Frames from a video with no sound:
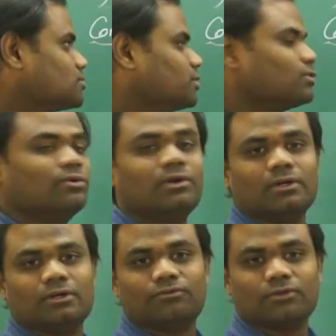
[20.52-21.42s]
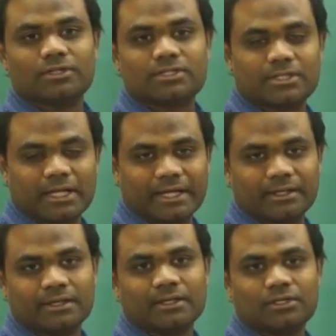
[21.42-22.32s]
zero for this line
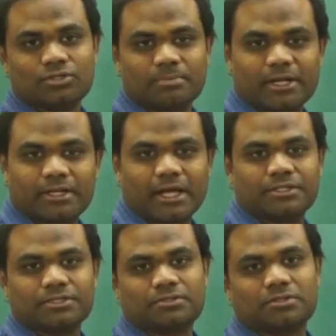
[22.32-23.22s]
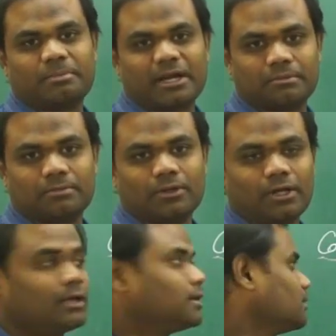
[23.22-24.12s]
to be a tangent to the parabola
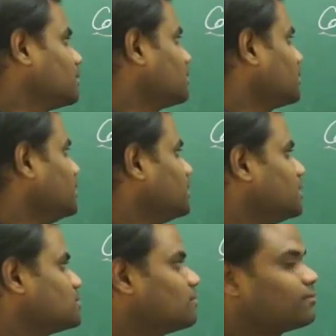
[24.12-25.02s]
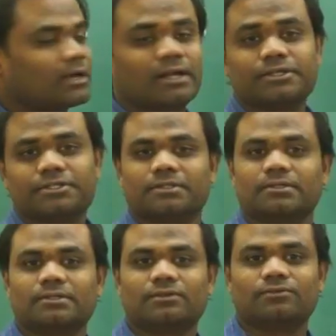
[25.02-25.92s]
in case of condition
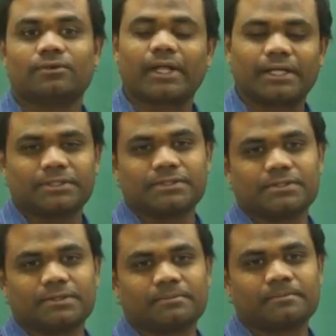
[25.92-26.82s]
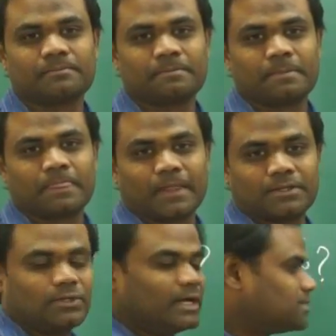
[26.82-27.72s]
for tangency?
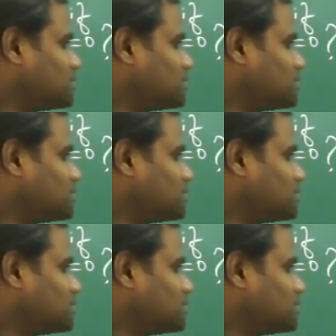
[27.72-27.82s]
So let's